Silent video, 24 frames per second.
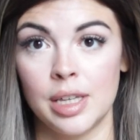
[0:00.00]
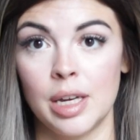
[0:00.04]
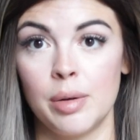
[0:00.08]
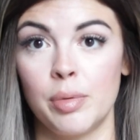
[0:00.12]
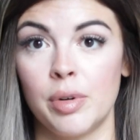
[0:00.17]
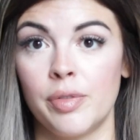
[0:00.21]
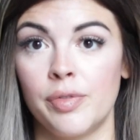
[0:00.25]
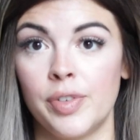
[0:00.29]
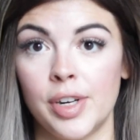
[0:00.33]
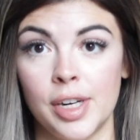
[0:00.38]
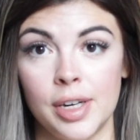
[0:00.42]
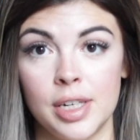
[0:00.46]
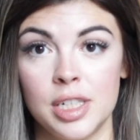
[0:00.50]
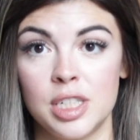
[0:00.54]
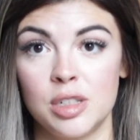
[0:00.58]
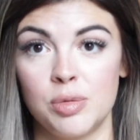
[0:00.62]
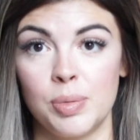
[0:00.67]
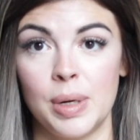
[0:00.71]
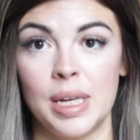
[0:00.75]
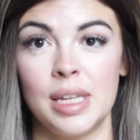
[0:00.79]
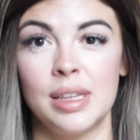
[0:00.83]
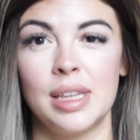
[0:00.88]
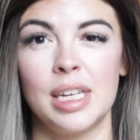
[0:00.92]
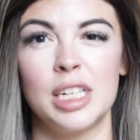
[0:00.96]
They were very
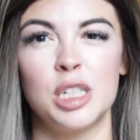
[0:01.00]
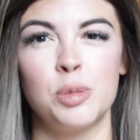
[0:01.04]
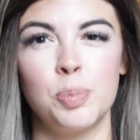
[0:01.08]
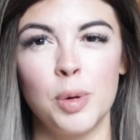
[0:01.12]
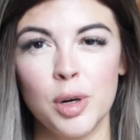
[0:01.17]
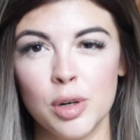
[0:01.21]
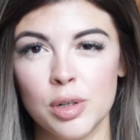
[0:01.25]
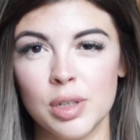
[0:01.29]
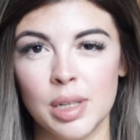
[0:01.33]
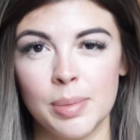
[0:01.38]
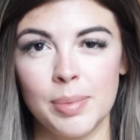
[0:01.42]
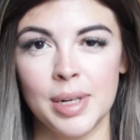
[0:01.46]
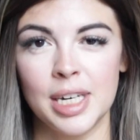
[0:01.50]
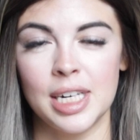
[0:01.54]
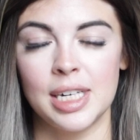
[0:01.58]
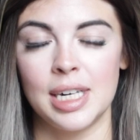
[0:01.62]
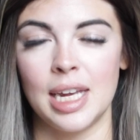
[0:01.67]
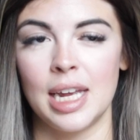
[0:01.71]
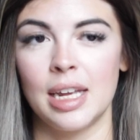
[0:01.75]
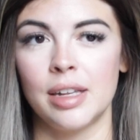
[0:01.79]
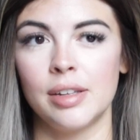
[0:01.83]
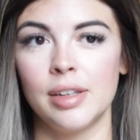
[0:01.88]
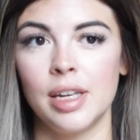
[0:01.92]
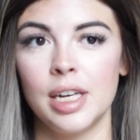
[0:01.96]
sweet. They spoke limited
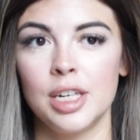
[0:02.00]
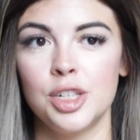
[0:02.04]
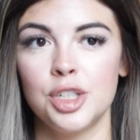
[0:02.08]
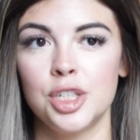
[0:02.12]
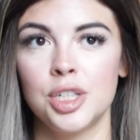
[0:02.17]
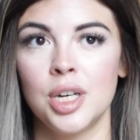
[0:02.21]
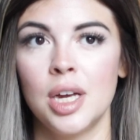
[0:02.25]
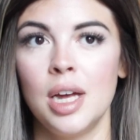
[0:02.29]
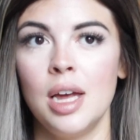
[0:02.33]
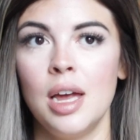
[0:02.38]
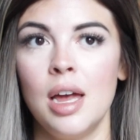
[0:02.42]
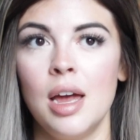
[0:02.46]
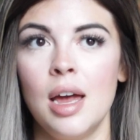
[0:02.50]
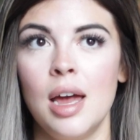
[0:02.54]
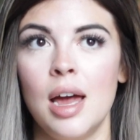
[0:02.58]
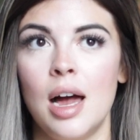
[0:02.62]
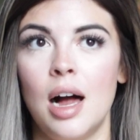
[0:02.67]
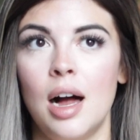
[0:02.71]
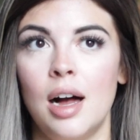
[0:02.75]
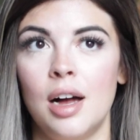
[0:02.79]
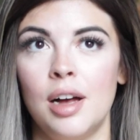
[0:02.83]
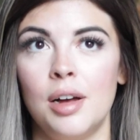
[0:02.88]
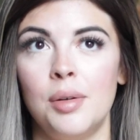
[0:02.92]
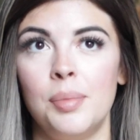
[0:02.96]
English,
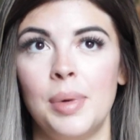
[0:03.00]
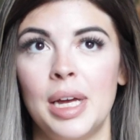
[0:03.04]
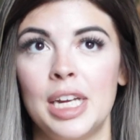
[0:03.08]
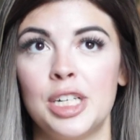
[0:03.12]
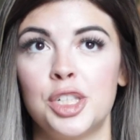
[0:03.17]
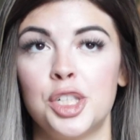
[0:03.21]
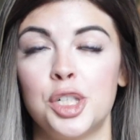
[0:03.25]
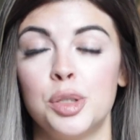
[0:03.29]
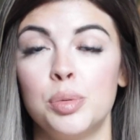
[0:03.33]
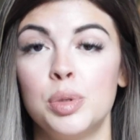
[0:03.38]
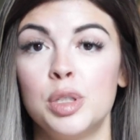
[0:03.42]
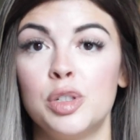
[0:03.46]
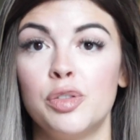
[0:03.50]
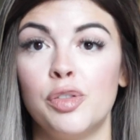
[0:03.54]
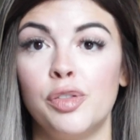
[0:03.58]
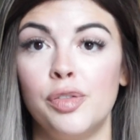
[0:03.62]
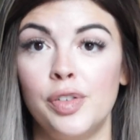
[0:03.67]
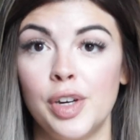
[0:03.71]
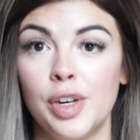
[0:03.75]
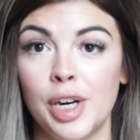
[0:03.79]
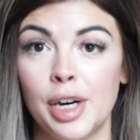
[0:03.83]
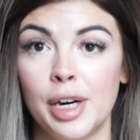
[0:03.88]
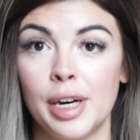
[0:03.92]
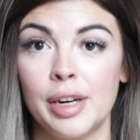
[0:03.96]
and she was
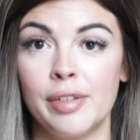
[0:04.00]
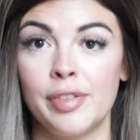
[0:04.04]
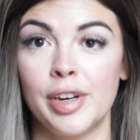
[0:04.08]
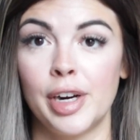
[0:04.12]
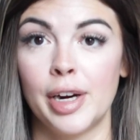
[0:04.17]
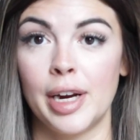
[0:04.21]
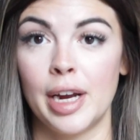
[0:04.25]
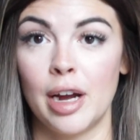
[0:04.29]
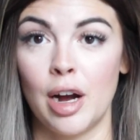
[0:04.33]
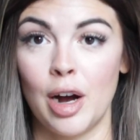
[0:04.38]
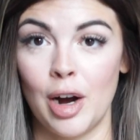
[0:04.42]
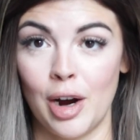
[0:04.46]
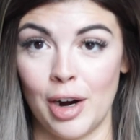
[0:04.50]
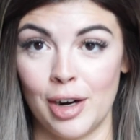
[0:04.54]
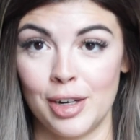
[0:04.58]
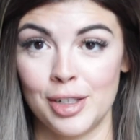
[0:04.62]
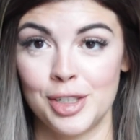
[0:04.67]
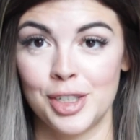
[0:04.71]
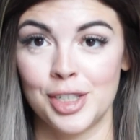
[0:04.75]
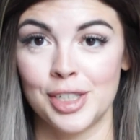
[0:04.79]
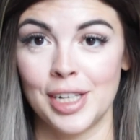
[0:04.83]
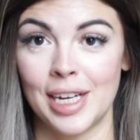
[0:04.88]
very, very harsh.